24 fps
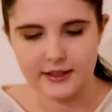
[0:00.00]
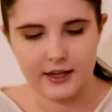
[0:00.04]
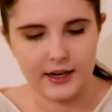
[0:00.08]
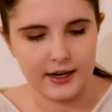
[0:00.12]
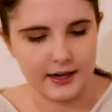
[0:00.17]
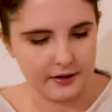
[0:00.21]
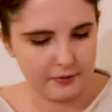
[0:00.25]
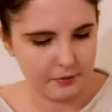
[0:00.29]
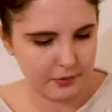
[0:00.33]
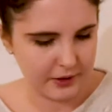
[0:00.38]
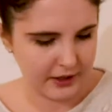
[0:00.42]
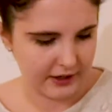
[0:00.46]

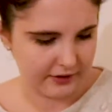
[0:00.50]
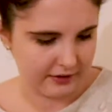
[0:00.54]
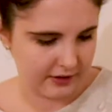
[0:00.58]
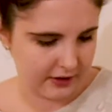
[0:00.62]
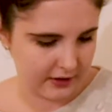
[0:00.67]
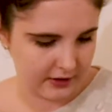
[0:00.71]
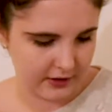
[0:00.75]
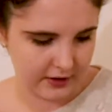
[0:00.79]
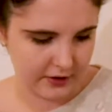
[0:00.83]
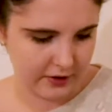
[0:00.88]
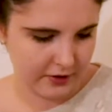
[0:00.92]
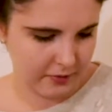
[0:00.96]
item. We have a
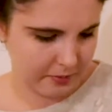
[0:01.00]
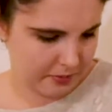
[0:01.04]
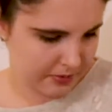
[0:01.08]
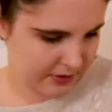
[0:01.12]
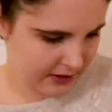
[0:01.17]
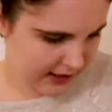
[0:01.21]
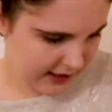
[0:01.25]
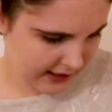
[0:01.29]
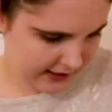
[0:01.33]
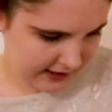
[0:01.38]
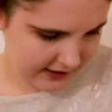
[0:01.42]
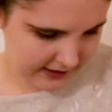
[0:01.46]
lot of
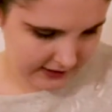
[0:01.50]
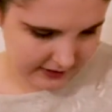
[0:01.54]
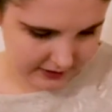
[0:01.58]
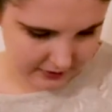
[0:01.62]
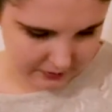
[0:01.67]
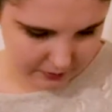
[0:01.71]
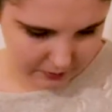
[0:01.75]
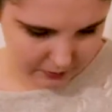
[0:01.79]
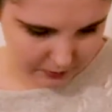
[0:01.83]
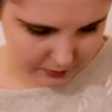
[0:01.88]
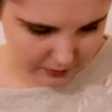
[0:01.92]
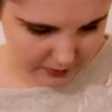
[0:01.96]
black here.
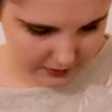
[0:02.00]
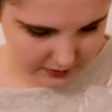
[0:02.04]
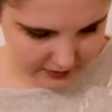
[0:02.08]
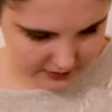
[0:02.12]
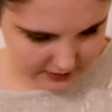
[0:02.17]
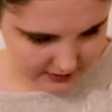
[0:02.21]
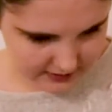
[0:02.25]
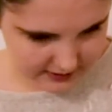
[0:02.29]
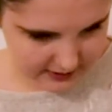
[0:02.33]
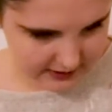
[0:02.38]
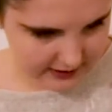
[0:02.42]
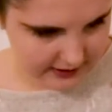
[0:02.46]
What
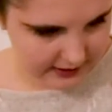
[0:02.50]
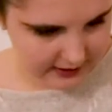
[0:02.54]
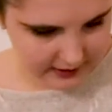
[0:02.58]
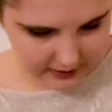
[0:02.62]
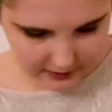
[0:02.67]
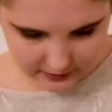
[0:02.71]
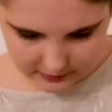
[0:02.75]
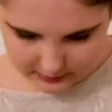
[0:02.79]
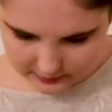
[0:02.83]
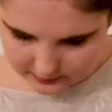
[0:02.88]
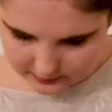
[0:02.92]
the hell?